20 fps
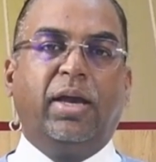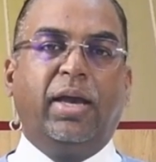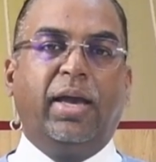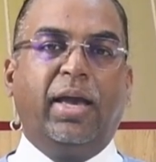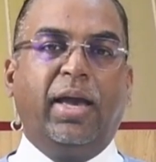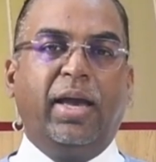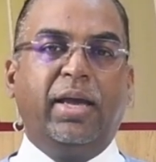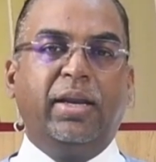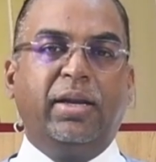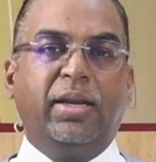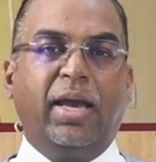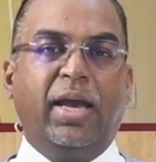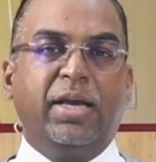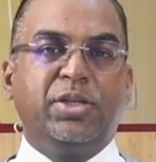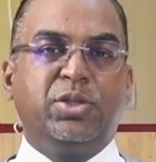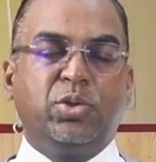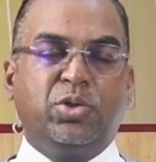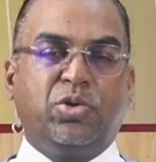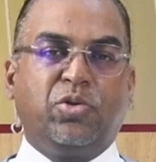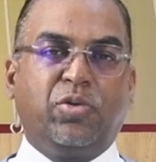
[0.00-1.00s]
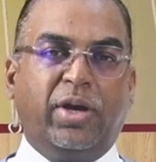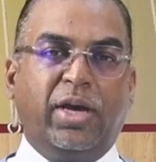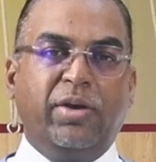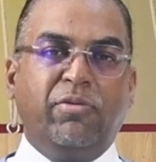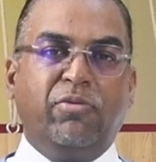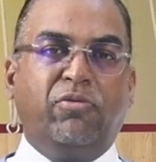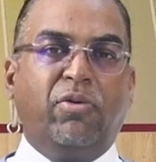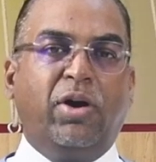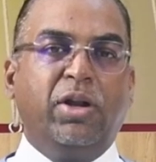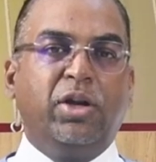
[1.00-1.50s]
and as you
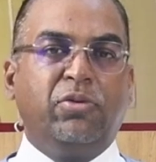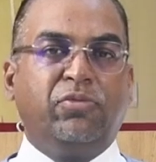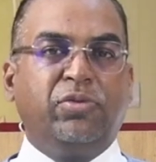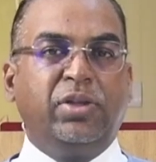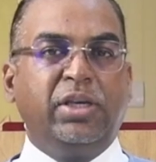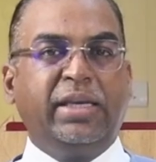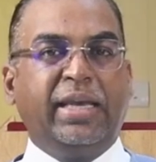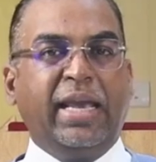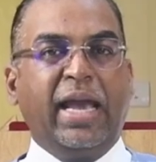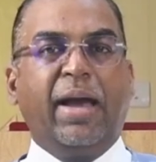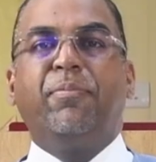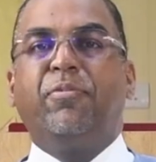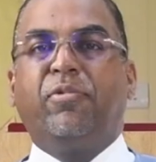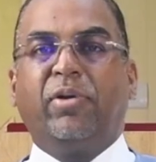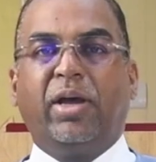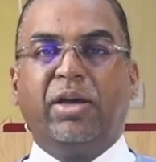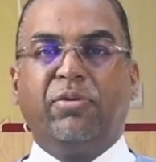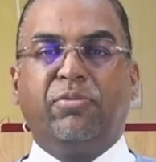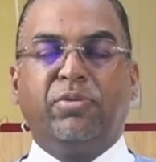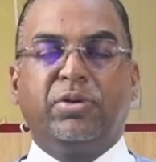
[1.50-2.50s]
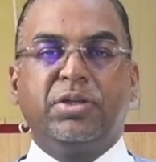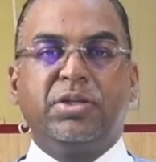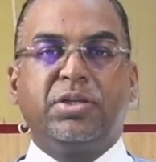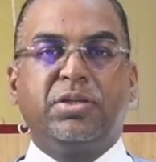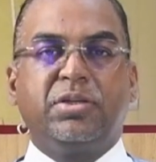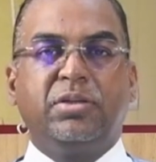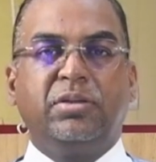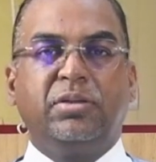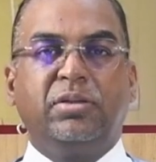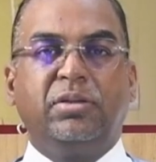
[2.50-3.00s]
drive, one of the cab
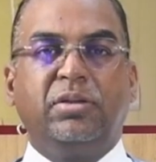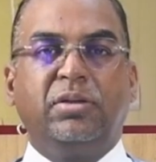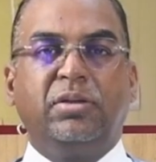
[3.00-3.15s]
drivers